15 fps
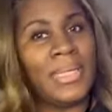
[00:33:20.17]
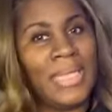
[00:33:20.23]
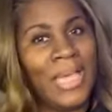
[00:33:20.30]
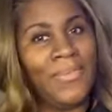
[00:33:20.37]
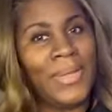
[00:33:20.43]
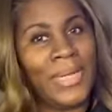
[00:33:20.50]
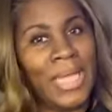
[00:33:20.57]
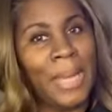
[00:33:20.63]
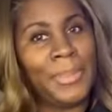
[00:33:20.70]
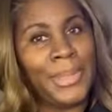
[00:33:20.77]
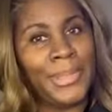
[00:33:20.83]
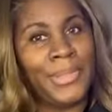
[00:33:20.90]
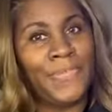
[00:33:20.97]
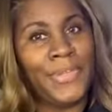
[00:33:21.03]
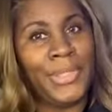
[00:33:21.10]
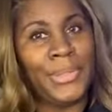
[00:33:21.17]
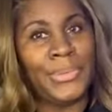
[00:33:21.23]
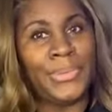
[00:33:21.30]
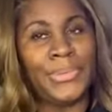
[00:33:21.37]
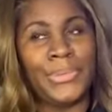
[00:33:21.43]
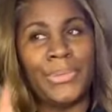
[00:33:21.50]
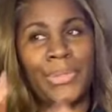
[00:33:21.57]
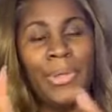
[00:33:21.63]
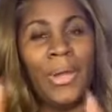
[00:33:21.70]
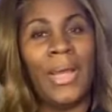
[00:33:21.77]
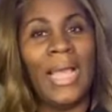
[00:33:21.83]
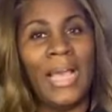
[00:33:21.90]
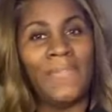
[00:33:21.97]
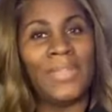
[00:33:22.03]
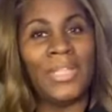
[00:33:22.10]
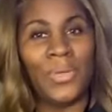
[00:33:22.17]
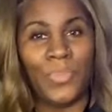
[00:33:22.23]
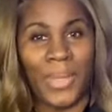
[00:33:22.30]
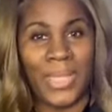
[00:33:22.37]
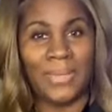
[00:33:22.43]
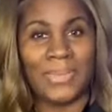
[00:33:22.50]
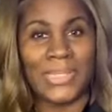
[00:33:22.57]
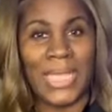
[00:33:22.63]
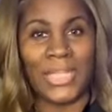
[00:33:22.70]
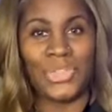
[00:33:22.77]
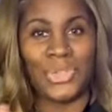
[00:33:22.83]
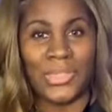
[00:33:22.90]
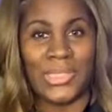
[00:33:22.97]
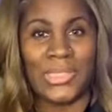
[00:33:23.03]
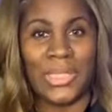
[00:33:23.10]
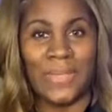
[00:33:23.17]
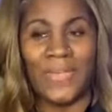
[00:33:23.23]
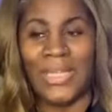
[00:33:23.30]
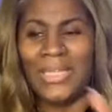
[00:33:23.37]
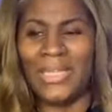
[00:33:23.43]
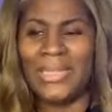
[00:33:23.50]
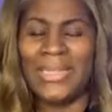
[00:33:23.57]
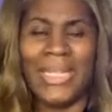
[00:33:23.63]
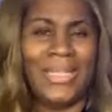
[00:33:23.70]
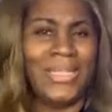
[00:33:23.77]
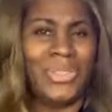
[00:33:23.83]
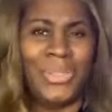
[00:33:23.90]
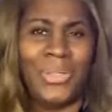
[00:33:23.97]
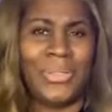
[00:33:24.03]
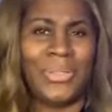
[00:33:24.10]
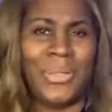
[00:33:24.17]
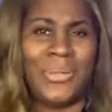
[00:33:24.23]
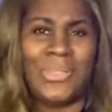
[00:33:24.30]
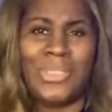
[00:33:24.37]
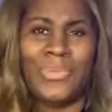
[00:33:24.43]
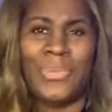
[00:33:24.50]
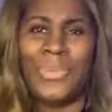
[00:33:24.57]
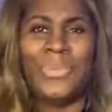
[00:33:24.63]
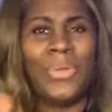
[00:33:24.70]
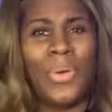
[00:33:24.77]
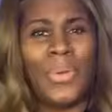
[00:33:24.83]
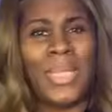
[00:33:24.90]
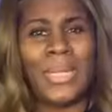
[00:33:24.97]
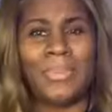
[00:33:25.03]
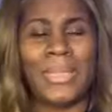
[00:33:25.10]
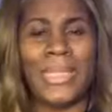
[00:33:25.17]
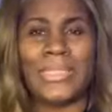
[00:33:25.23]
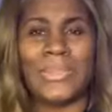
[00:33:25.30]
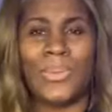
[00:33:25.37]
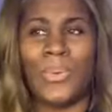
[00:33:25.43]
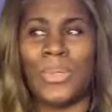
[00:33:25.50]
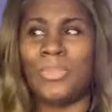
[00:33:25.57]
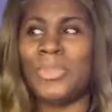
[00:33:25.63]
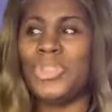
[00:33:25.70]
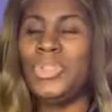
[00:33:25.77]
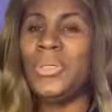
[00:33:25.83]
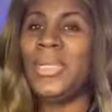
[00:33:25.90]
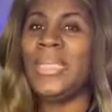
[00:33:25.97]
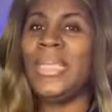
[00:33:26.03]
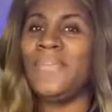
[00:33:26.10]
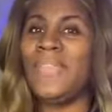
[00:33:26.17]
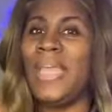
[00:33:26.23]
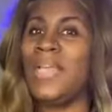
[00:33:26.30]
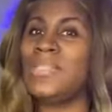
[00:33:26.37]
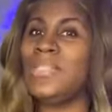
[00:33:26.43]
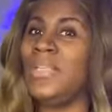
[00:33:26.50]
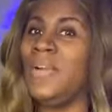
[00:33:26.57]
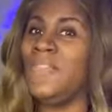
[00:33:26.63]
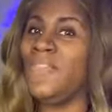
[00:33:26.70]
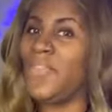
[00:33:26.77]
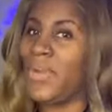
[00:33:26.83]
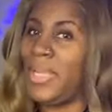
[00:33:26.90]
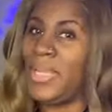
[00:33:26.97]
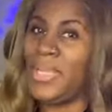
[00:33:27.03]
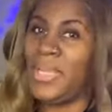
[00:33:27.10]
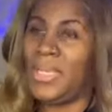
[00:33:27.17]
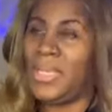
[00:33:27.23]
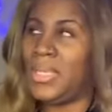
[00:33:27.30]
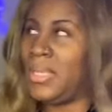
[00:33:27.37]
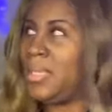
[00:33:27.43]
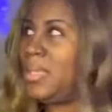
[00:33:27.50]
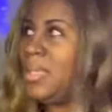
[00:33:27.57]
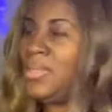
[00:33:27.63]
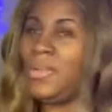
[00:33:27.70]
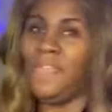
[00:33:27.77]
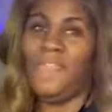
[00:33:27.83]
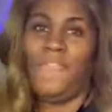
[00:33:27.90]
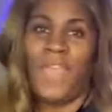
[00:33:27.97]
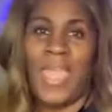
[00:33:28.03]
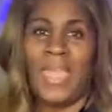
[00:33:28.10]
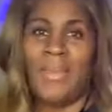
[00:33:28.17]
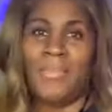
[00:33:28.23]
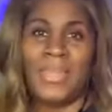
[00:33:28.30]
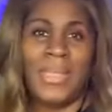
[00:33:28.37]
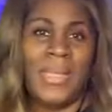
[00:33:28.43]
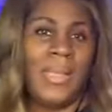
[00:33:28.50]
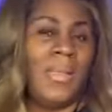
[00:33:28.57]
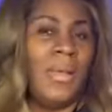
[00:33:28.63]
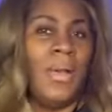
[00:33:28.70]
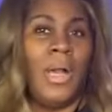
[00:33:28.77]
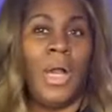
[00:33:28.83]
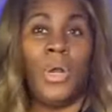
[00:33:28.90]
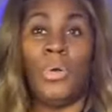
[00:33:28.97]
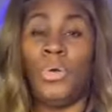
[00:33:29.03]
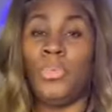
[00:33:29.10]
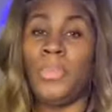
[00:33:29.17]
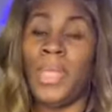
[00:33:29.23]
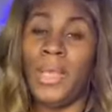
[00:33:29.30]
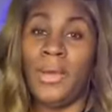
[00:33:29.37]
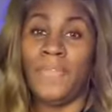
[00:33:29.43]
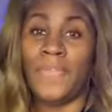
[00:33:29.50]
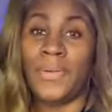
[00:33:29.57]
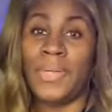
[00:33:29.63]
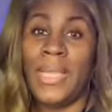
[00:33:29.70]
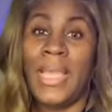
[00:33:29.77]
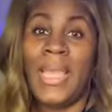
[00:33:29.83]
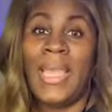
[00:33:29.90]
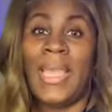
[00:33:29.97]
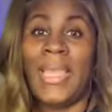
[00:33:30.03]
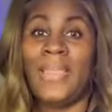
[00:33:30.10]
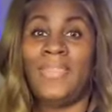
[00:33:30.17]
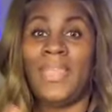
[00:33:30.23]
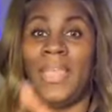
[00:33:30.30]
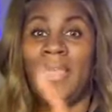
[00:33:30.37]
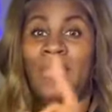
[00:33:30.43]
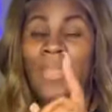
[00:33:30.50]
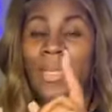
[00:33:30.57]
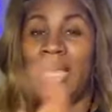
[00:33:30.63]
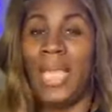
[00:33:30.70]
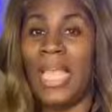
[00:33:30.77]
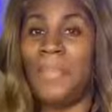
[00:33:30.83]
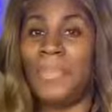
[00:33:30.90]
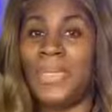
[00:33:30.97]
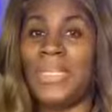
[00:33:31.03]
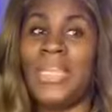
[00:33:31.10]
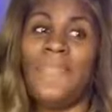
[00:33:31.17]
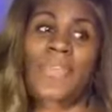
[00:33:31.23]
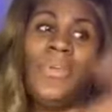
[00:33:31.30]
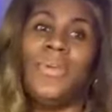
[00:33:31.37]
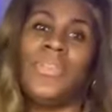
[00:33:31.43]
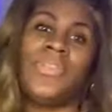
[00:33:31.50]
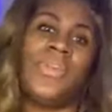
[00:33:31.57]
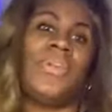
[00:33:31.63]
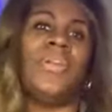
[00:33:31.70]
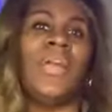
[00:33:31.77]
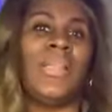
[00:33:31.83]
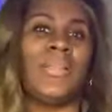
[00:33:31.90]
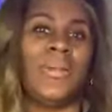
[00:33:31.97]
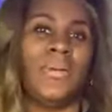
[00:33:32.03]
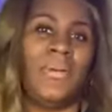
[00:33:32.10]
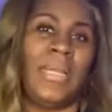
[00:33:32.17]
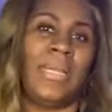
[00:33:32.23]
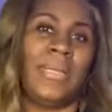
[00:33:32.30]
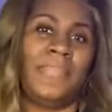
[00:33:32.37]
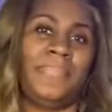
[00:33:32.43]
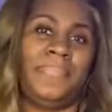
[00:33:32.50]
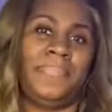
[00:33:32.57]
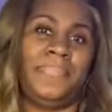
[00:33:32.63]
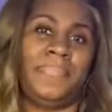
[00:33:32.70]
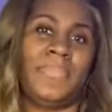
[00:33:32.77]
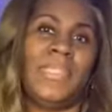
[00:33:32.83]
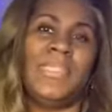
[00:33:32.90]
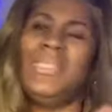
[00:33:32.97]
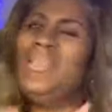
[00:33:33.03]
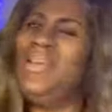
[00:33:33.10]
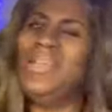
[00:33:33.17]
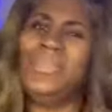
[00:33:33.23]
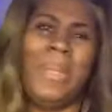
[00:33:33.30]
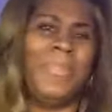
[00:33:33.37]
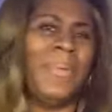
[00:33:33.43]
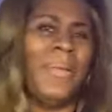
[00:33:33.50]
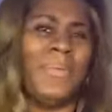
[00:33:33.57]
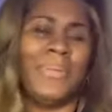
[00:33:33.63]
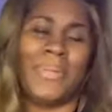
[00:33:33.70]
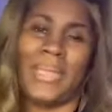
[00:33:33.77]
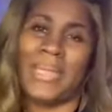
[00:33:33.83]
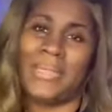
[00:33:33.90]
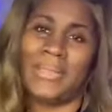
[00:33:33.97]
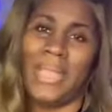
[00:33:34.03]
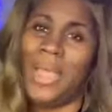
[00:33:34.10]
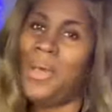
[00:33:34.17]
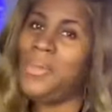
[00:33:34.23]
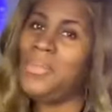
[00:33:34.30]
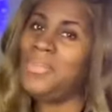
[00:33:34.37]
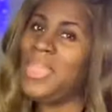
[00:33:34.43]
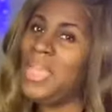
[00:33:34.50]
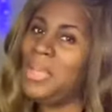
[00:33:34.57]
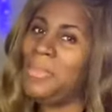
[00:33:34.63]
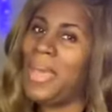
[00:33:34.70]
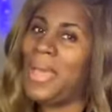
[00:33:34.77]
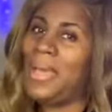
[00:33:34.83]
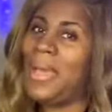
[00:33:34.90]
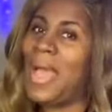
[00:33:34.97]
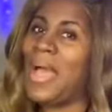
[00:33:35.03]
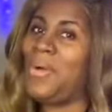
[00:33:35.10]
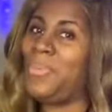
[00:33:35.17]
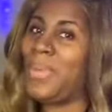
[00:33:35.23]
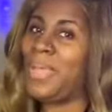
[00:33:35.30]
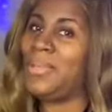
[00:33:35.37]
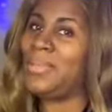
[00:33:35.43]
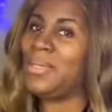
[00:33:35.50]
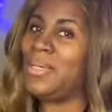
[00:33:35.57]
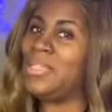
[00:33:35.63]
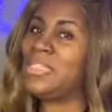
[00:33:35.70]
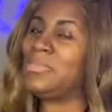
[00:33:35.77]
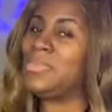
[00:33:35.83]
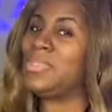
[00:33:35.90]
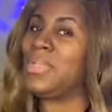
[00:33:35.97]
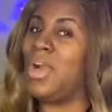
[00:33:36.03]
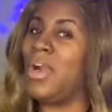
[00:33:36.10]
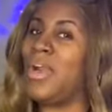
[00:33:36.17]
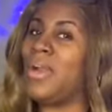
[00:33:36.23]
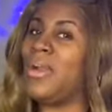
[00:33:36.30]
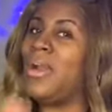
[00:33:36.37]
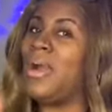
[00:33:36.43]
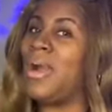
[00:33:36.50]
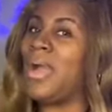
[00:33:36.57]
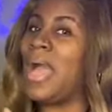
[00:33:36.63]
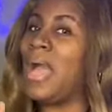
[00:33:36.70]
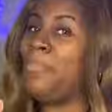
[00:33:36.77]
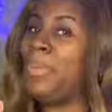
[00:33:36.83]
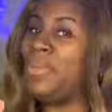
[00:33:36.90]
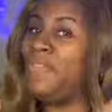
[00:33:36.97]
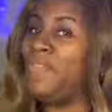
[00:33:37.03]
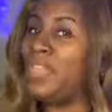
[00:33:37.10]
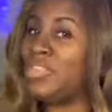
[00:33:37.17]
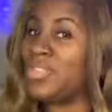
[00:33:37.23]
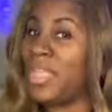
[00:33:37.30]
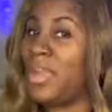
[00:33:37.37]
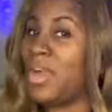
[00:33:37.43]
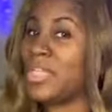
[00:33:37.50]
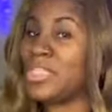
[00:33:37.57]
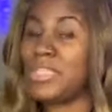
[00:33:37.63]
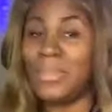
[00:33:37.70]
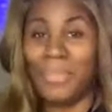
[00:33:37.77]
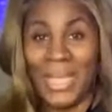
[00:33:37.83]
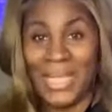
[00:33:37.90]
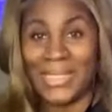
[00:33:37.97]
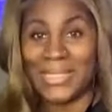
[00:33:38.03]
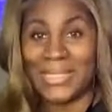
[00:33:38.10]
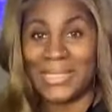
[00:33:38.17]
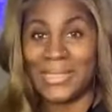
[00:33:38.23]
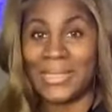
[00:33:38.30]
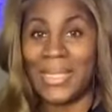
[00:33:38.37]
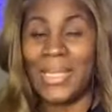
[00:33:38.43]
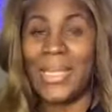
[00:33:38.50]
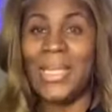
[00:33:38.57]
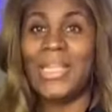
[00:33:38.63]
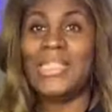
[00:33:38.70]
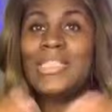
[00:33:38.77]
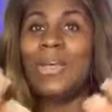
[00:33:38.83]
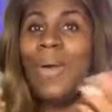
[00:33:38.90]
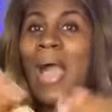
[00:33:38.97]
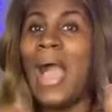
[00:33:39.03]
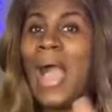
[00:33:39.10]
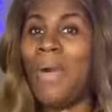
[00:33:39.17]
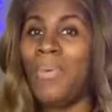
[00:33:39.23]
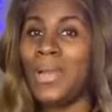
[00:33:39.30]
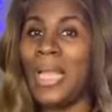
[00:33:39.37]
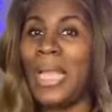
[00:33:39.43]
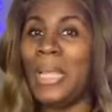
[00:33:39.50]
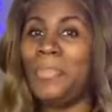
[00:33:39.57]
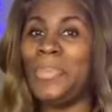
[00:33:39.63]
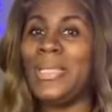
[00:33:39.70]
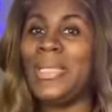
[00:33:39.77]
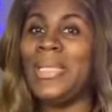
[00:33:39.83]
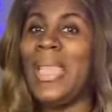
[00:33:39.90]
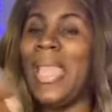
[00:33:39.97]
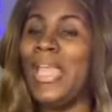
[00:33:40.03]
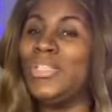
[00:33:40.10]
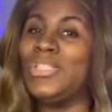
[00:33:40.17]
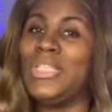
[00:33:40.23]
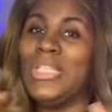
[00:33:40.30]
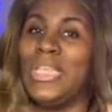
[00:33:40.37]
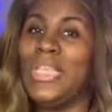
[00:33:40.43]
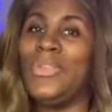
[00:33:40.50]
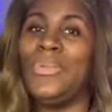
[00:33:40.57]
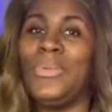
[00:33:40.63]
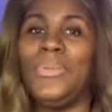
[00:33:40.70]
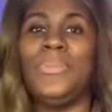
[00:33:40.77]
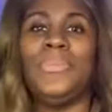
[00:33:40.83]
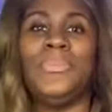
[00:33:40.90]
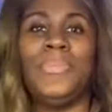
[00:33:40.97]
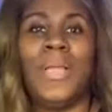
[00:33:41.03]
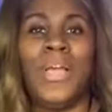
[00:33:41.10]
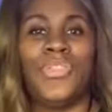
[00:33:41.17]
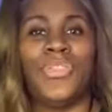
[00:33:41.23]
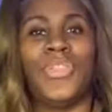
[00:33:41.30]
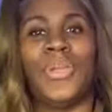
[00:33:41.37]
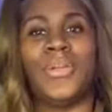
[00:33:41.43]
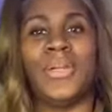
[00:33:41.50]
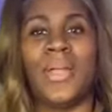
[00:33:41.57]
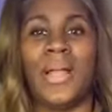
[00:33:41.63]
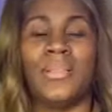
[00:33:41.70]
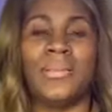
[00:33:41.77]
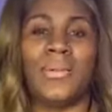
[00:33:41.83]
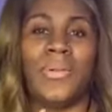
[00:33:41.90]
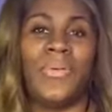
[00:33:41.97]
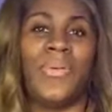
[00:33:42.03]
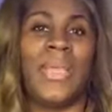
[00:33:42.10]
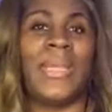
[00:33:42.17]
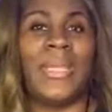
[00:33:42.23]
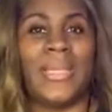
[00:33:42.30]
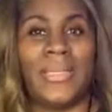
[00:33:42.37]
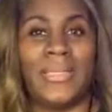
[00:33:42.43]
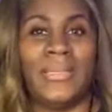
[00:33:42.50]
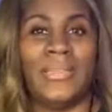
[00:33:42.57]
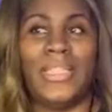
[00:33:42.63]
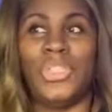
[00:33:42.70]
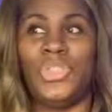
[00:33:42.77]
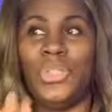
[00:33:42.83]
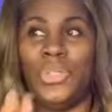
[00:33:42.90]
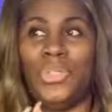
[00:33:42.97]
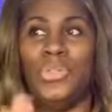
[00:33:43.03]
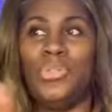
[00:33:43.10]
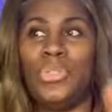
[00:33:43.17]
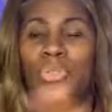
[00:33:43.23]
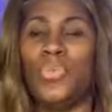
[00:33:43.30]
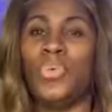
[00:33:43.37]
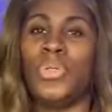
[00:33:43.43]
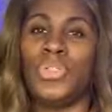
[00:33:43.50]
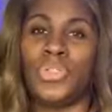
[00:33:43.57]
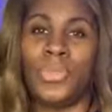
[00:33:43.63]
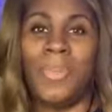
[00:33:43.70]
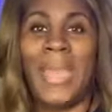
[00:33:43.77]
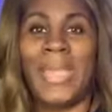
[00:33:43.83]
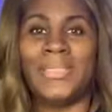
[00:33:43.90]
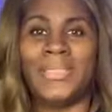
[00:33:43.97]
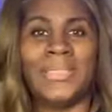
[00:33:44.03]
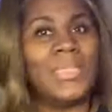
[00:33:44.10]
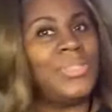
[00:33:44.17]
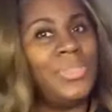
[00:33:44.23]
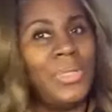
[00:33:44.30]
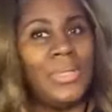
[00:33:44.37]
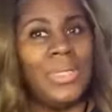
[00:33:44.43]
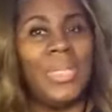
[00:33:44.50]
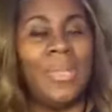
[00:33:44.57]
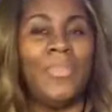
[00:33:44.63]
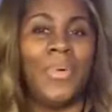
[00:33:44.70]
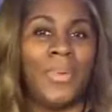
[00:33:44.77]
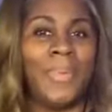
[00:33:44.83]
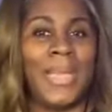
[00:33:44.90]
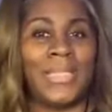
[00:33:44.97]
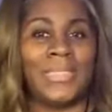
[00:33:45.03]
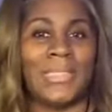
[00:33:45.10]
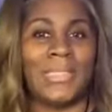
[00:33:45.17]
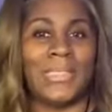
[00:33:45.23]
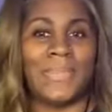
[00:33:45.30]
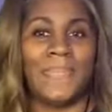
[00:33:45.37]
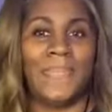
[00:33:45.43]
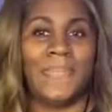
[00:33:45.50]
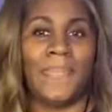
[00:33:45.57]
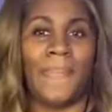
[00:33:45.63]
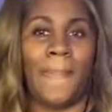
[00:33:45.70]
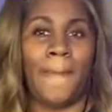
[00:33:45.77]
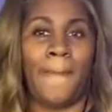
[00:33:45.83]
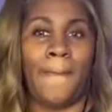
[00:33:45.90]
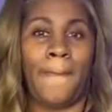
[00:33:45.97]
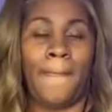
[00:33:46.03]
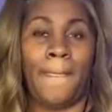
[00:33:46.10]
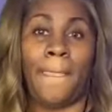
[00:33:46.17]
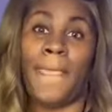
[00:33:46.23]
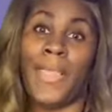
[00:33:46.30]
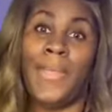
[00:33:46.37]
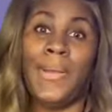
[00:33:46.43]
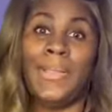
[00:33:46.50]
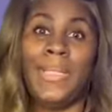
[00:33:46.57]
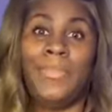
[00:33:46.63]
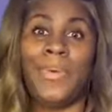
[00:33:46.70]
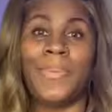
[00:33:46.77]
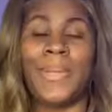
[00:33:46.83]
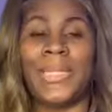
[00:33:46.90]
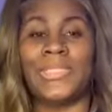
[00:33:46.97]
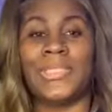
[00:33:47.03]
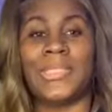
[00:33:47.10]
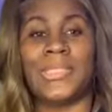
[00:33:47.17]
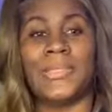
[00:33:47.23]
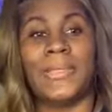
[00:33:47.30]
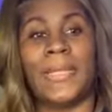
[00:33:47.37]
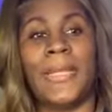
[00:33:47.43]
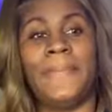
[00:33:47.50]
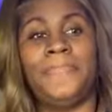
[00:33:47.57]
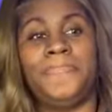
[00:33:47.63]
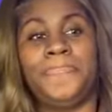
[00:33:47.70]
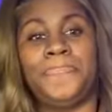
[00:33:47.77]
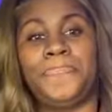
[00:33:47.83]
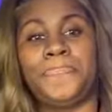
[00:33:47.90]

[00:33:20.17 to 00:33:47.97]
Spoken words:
Get what the company do for you. You're going to have a little website yourself, a little link that you're going to go to when you go in and place the order. But you can give that to your friend, your family, or whomever, and then the company give you a $30 credit. See, other people don't do that. They don't think about how well the customers are or how beneficial they are to the business. So our company actually give you a $30 credit that you could use towards your patches, because you're going to need more patches. You're going to need more patches, okay?